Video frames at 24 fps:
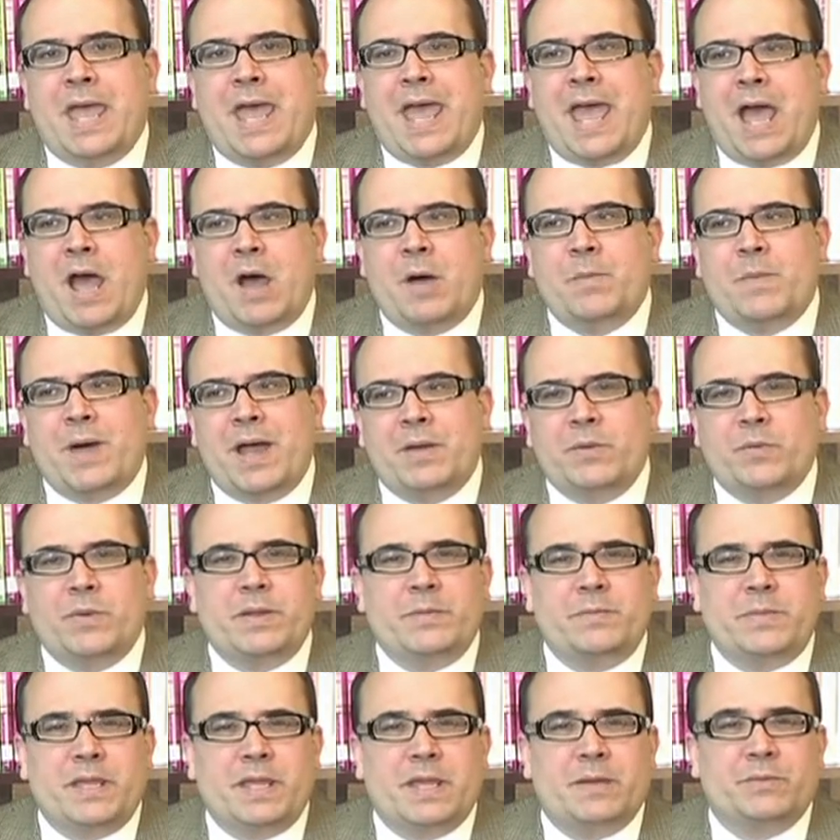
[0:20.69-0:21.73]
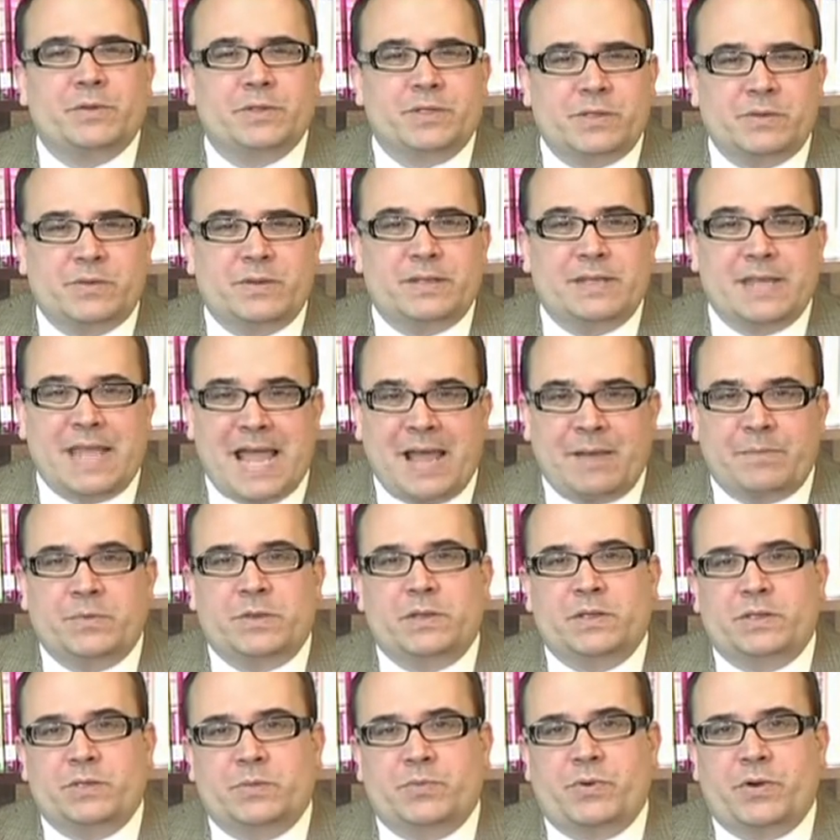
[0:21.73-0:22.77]
how might we be able to adapt
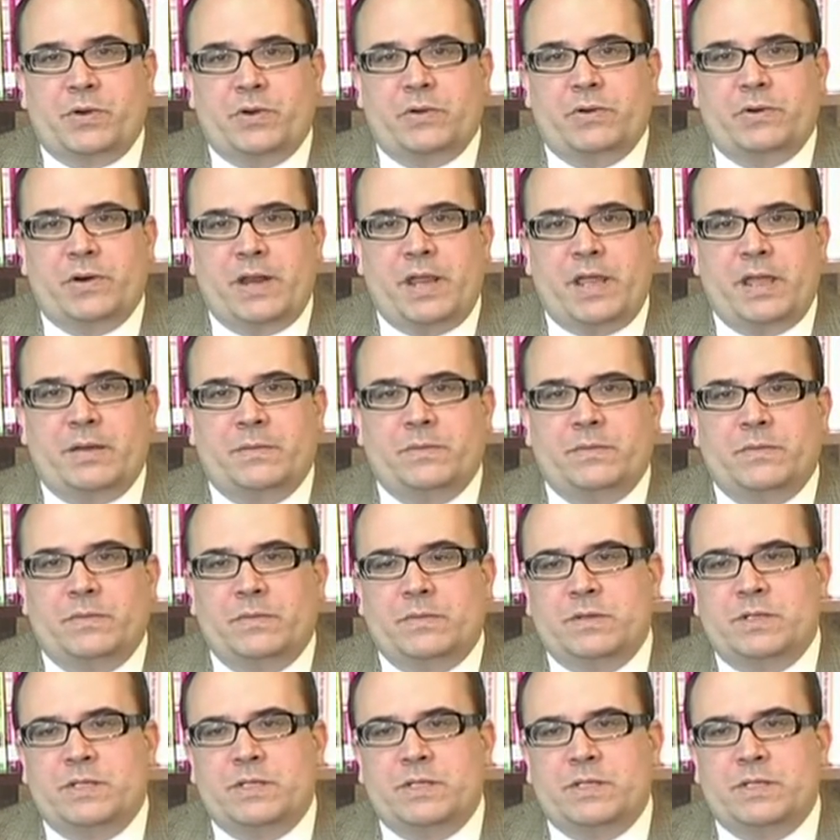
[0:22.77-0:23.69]
this program